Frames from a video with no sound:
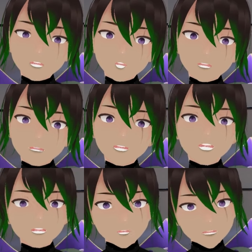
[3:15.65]
uh, you can
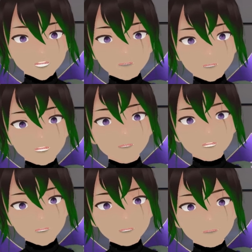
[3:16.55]
use him if you guys
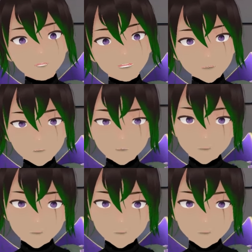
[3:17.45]
want to.